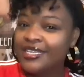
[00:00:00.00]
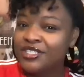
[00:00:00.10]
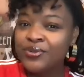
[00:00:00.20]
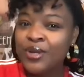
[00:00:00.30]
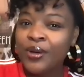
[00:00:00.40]
As
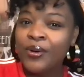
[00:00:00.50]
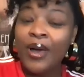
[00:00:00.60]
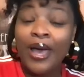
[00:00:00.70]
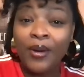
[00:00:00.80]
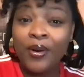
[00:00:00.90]
you
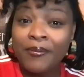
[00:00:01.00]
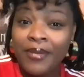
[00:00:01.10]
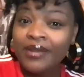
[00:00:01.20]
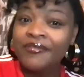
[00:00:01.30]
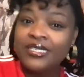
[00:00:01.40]
know, our
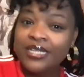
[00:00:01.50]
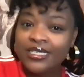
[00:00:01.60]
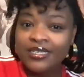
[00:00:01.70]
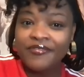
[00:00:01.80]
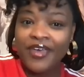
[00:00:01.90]

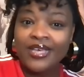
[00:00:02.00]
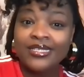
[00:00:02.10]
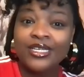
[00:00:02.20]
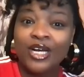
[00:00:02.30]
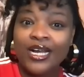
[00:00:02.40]
manifestation
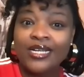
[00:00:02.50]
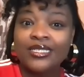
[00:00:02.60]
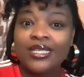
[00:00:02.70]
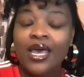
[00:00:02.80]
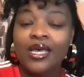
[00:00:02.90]
fast
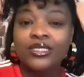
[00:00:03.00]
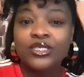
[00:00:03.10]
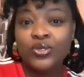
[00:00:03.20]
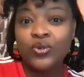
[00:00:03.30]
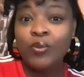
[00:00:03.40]
starts
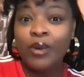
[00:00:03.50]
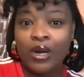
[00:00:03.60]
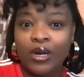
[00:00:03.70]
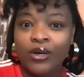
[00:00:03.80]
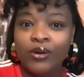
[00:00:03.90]

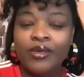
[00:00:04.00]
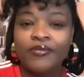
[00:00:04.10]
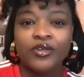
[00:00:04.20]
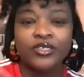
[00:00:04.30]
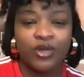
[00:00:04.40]
tomorrow if
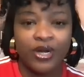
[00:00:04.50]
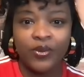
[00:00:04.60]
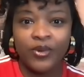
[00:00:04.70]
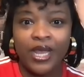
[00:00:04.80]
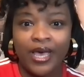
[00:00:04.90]
you're
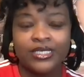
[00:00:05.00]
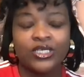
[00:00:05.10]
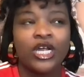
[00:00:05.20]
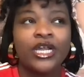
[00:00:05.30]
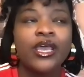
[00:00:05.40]
starting when I
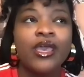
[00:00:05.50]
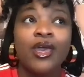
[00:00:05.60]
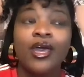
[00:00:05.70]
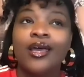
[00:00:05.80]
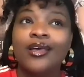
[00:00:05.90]
start.
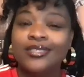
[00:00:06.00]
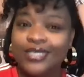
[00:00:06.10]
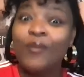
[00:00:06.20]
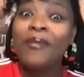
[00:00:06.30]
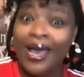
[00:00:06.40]

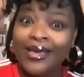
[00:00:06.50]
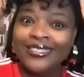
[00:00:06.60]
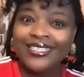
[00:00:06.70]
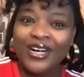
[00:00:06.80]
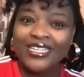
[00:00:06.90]
So mine
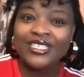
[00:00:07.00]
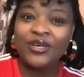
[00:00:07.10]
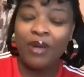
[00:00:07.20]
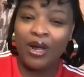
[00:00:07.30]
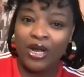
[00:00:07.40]
starts
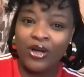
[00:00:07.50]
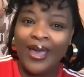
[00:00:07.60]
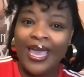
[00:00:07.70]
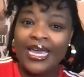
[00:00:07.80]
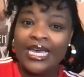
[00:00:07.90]
tomorrow.
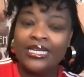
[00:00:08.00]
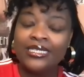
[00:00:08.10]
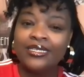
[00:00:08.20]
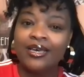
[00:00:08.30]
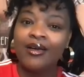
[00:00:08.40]

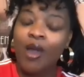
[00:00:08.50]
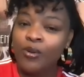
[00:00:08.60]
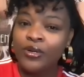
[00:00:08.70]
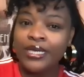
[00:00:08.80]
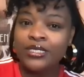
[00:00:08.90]
And a
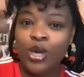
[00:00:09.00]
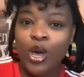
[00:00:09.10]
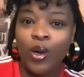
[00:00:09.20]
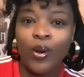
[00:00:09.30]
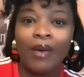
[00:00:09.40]
couple of days
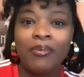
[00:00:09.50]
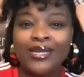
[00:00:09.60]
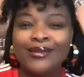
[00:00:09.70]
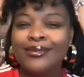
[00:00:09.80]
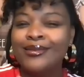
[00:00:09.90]
ago, I made
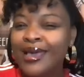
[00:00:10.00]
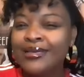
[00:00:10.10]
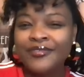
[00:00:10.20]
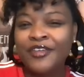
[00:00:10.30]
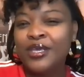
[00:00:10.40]
a
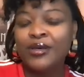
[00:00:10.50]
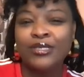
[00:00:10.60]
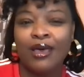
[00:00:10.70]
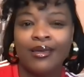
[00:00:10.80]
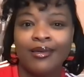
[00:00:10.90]
nice video
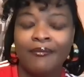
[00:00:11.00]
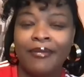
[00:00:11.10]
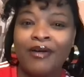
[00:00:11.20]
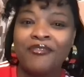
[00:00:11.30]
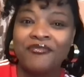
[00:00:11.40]
talking
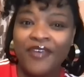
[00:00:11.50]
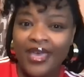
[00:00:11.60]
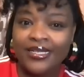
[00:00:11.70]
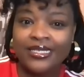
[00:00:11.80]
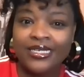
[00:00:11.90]
about
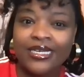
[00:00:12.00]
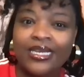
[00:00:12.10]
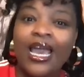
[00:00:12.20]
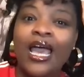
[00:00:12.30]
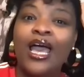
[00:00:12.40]

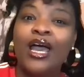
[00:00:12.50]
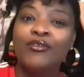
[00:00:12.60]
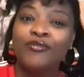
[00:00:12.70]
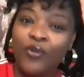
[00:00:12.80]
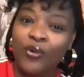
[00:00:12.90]
fasting
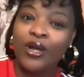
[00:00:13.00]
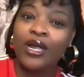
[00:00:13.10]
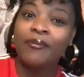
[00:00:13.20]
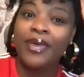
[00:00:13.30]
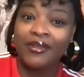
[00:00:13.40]

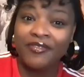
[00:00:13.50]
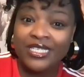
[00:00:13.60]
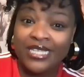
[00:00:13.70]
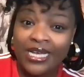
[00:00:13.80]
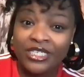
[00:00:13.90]
for
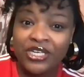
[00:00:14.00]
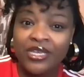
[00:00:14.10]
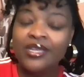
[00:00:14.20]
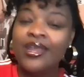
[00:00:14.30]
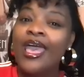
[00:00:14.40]

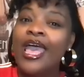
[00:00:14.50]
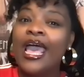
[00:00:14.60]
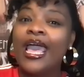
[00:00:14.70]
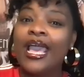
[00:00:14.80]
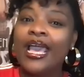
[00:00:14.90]
manifestation.
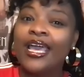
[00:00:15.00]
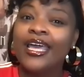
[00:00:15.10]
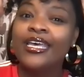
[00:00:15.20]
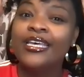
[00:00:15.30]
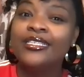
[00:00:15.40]

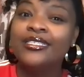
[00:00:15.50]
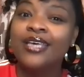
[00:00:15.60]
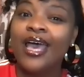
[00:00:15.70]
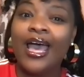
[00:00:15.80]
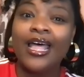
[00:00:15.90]
And
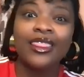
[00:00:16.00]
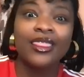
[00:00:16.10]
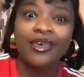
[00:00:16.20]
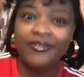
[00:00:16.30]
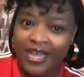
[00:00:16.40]
I
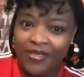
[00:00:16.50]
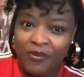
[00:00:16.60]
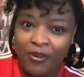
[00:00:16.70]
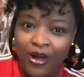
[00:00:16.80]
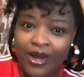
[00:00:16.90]
left out the
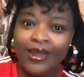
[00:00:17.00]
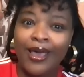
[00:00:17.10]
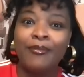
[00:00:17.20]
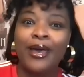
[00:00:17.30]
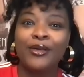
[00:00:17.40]
part
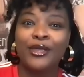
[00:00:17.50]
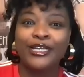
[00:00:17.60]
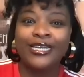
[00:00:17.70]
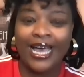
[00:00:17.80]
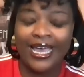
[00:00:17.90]
about your
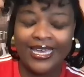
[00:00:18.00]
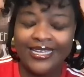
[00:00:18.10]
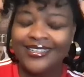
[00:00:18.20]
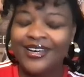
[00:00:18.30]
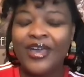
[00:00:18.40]
diet.
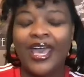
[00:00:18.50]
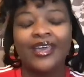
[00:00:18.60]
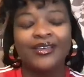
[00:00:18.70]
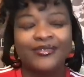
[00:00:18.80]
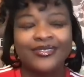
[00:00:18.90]

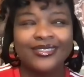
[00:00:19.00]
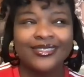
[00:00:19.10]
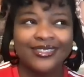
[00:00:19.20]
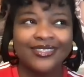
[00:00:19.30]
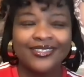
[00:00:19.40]
Okay.
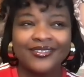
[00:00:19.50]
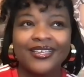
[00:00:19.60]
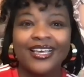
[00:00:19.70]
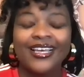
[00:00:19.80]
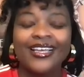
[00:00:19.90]

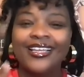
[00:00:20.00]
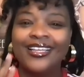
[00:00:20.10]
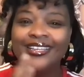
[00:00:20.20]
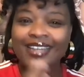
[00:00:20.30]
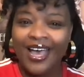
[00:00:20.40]

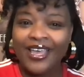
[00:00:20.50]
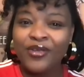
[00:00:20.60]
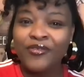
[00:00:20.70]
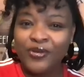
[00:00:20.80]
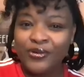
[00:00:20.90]
Not
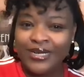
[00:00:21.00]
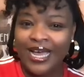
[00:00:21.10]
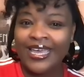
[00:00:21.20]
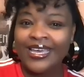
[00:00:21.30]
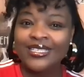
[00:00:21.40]
your food
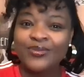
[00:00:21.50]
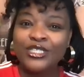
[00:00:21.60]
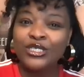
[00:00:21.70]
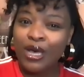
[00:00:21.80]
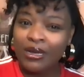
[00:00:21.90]
diet, because we
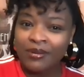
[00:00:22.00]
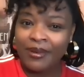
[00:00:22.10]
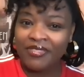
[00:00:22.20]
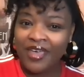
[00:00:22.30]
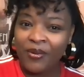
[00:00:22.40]
talked
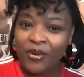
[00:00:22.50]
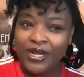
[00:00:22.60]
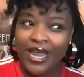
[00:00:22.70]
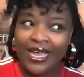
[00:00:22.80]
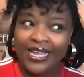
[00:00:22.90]
about that. We're
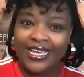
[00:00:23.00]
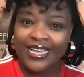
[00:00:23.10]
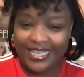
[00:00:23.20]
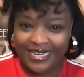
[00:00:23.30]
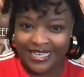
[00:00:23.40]
not
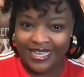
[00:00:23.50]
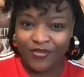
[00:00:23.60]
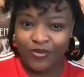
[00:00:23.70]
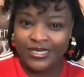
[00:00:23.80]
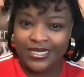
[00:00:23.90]
eating
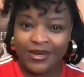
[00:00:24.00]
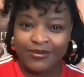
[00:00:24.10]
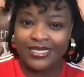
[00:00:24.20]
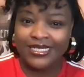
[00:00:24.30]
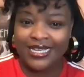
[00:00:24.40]
from
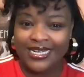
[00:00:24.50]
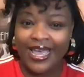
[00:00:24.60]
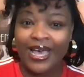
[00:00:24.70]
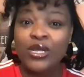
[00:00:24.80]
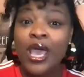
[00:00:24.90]
sunup to
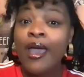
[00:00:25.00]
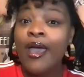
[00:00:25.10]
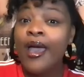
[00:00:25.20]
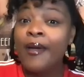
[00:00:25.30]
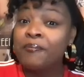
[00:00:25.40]
sundown,
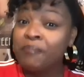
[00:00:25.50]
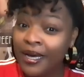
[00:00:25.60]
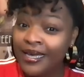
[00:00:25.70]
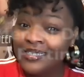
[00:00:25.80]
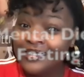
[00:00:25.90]

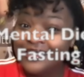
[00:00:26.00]
but